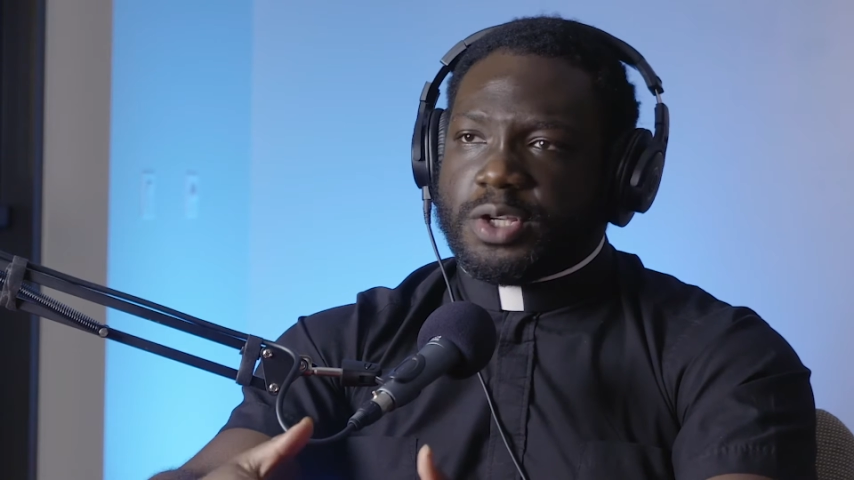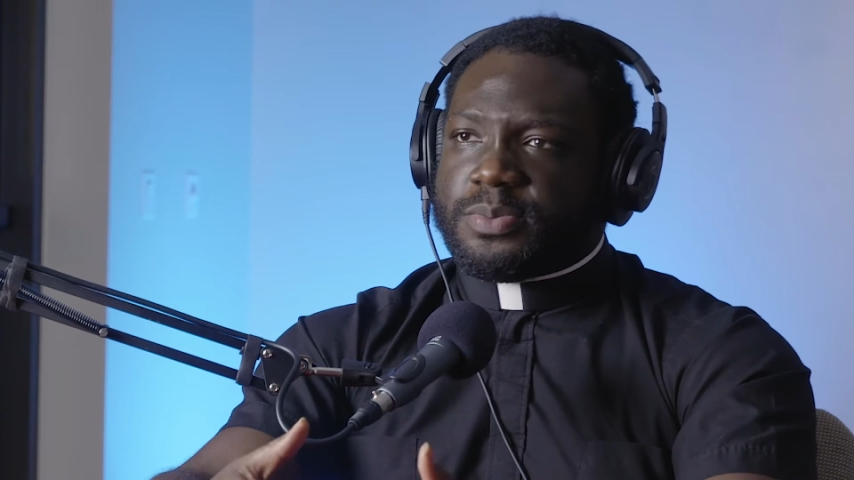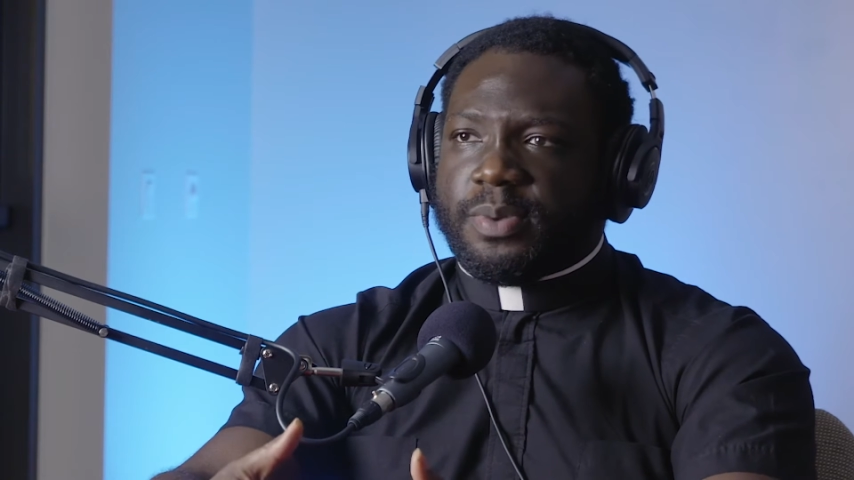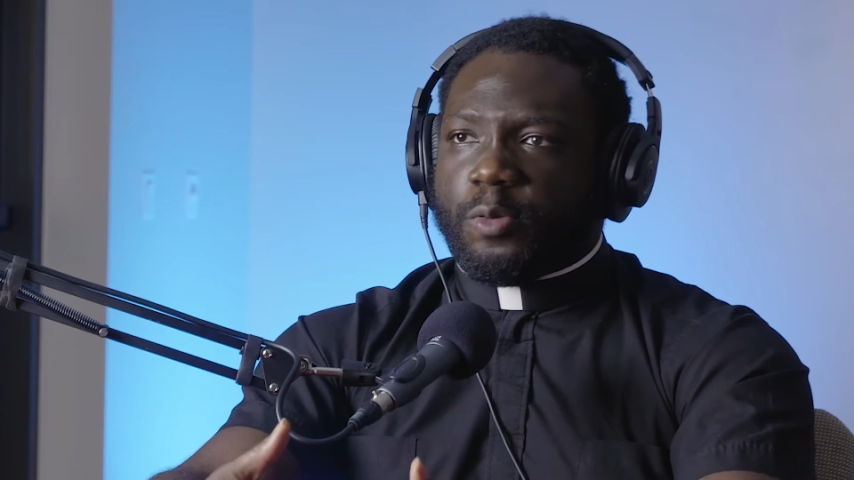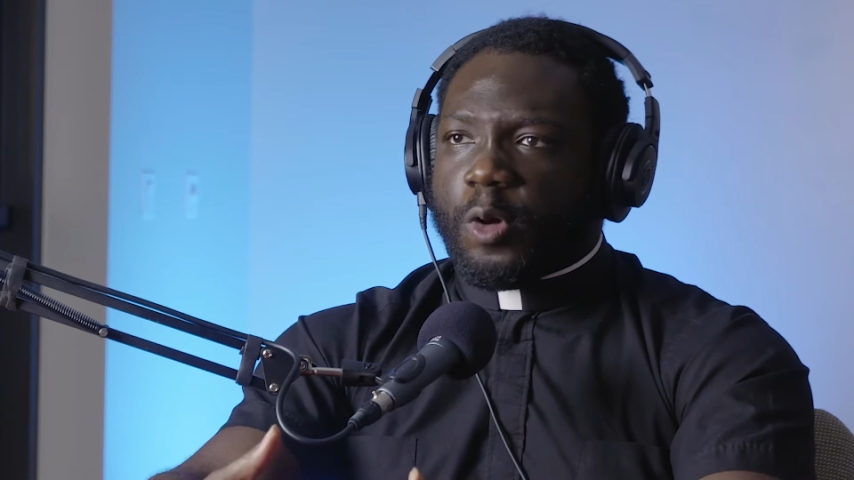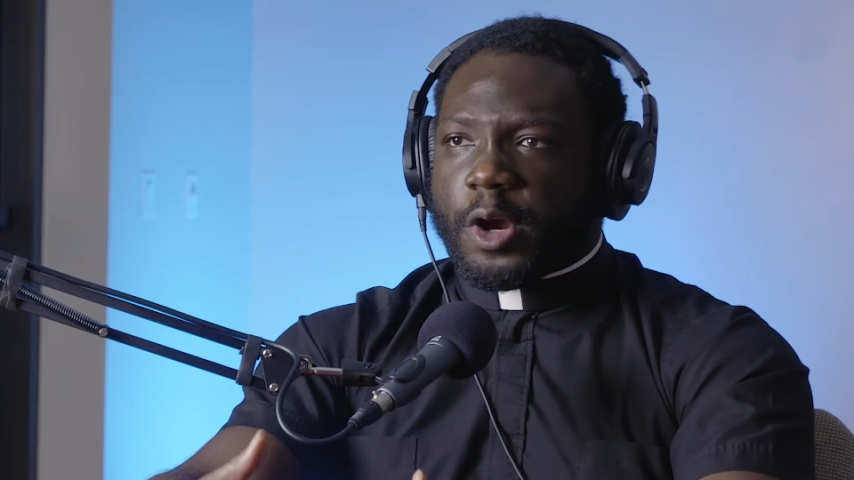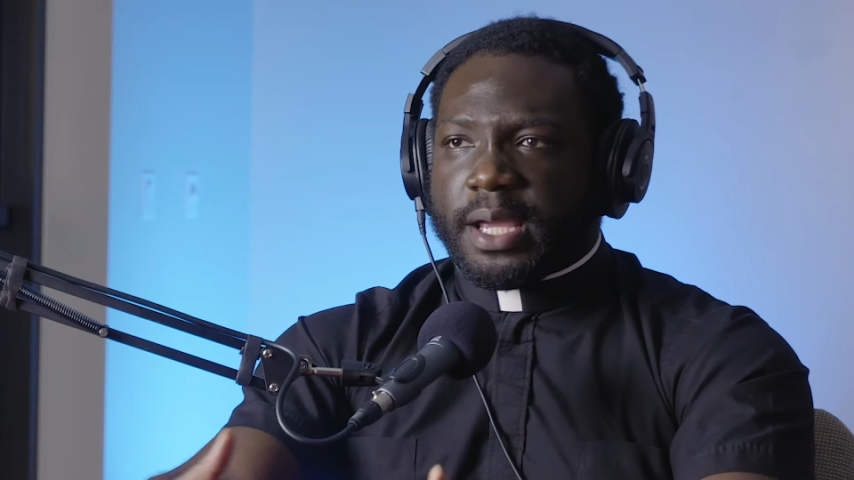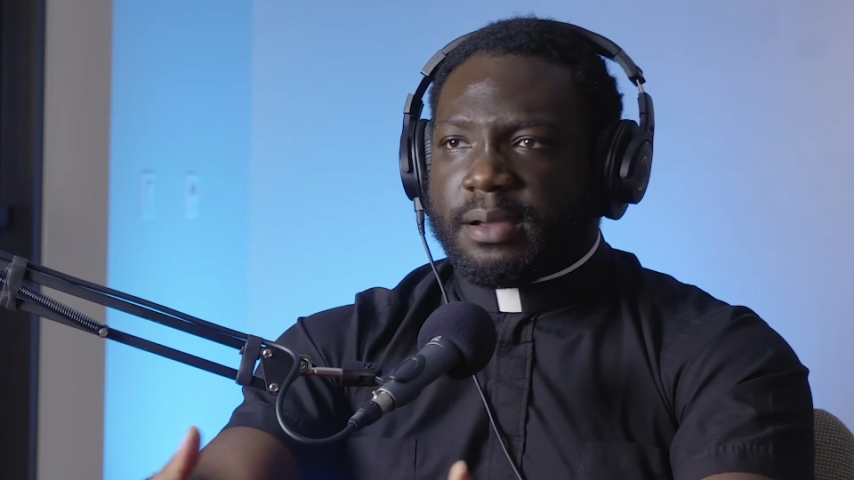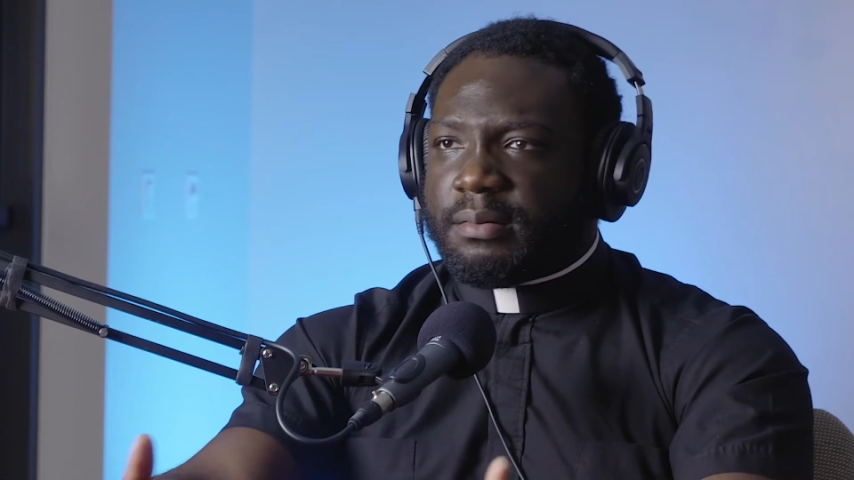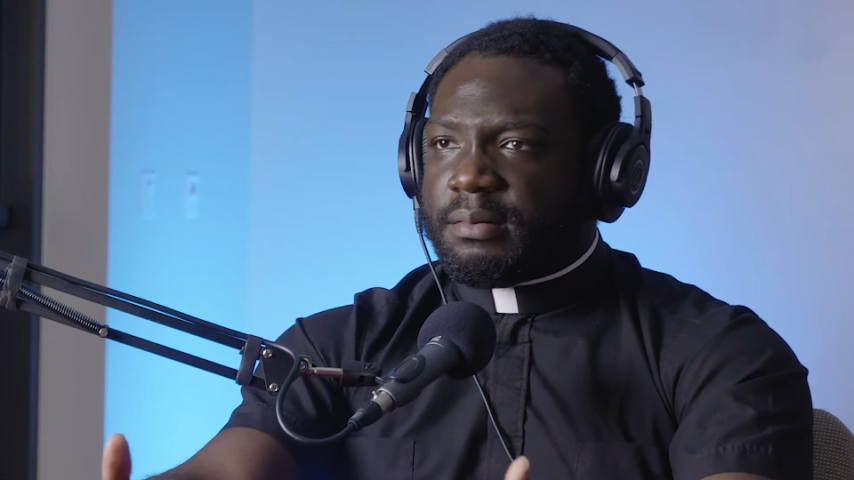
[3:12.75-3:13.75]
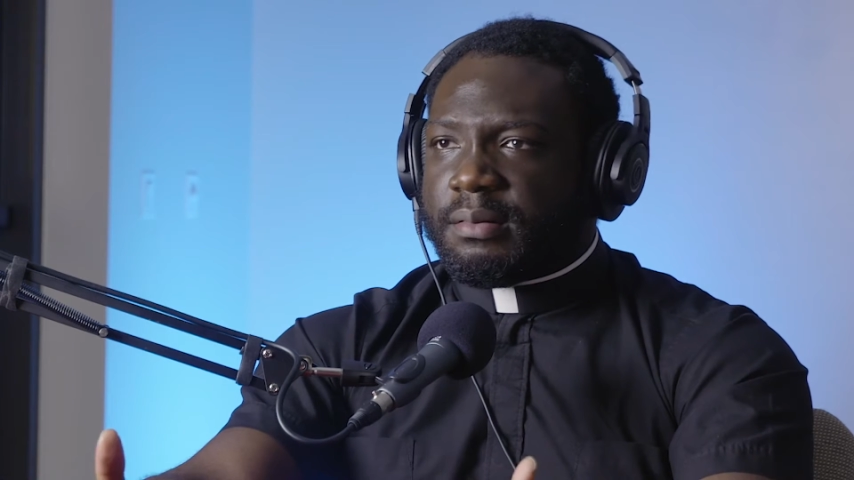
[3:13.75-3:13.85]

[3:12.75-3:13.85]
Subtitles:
just been working.